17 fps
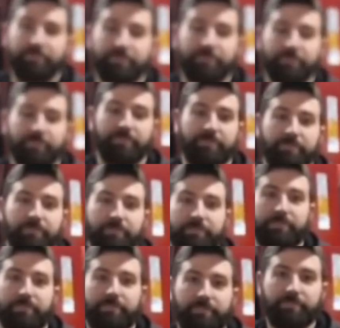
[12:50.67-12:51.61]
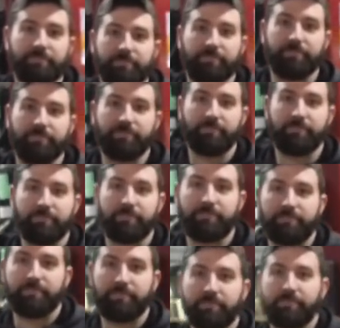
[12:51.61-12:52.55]

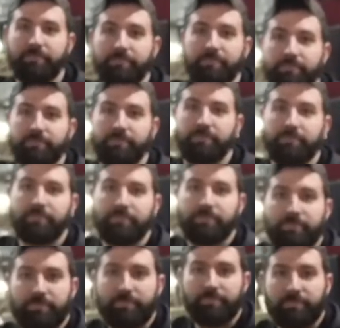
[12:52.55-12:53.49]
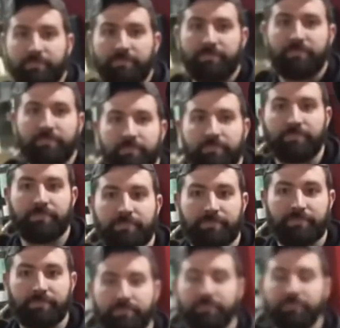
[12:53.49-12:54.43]

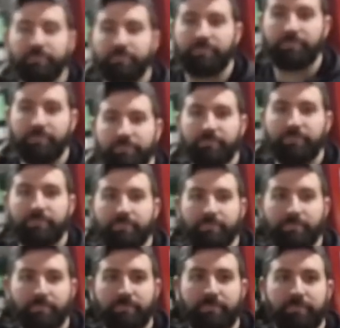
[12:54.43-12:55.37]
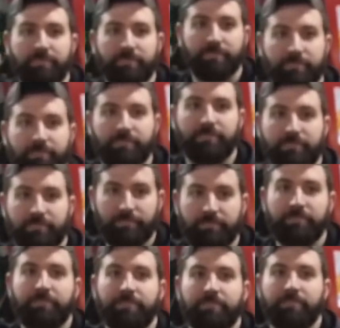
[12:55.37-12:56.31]
(silent)